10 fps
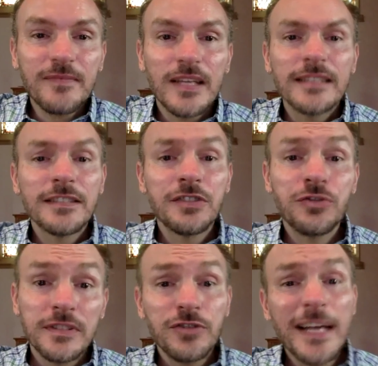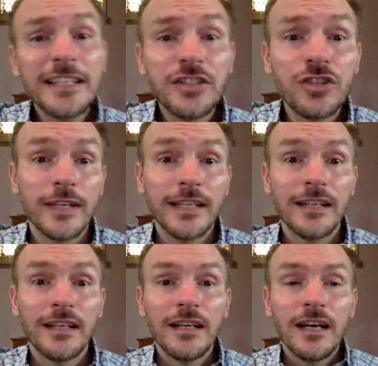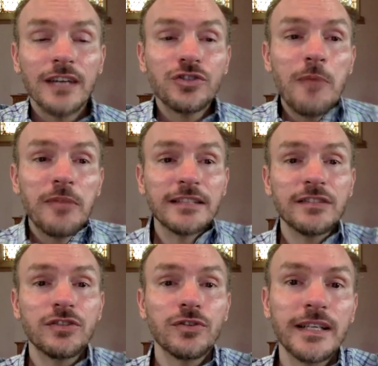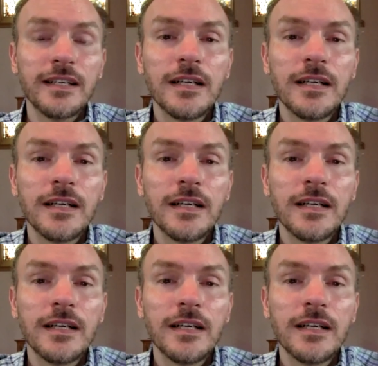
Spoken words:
It's a strange story, a troubling story,